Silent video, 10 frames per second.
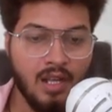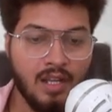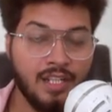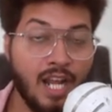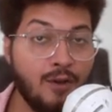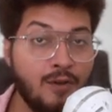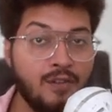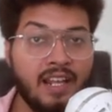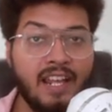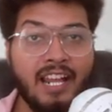now
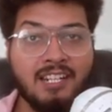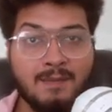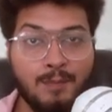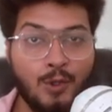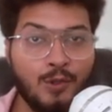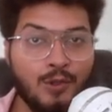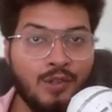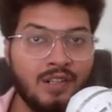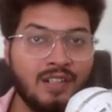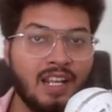explore
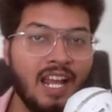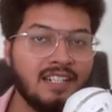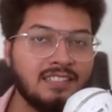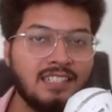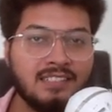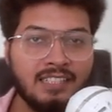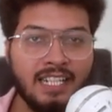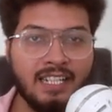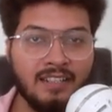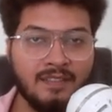another
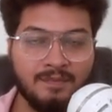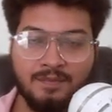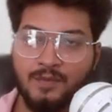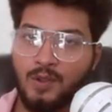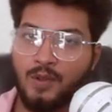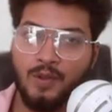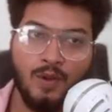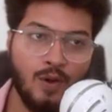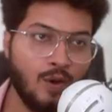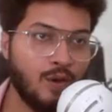thing
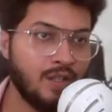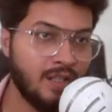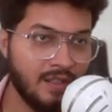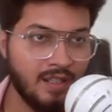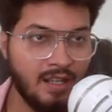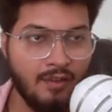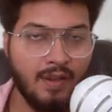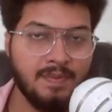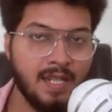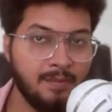on
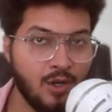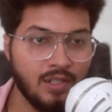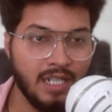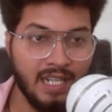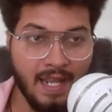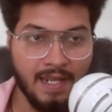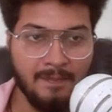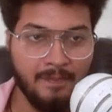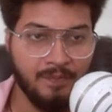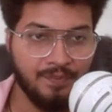websim.ai
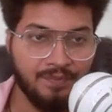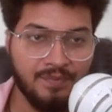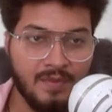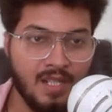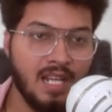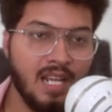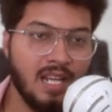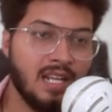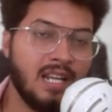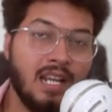
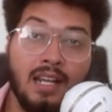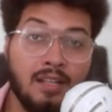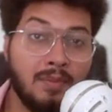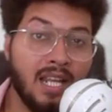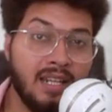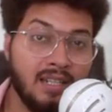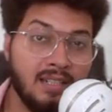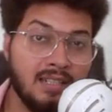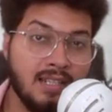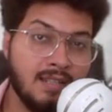and my
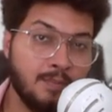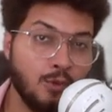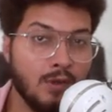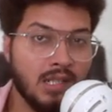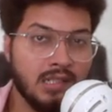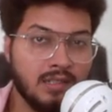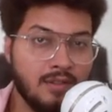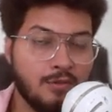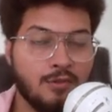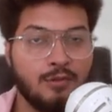english is poor
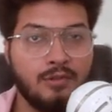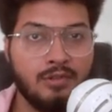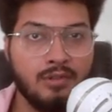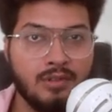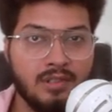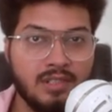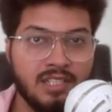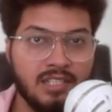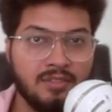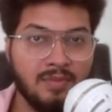so don't
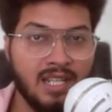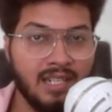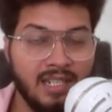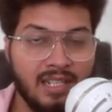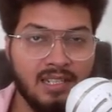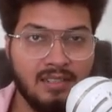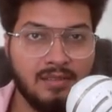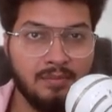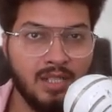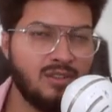judge my english
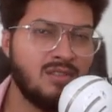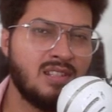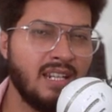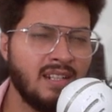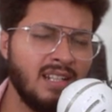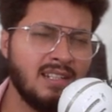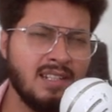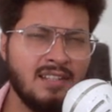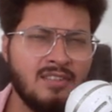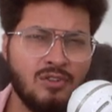because english
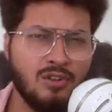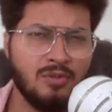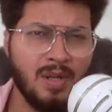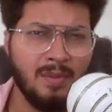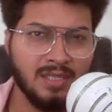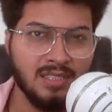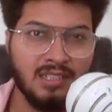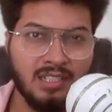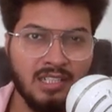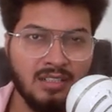is not my mother
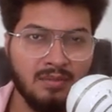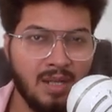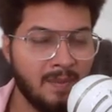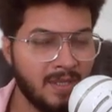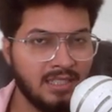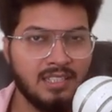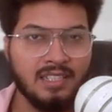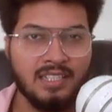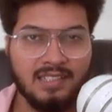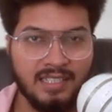tongue my mother
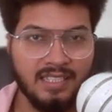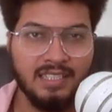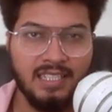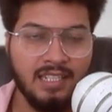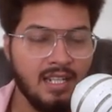tongue is hindi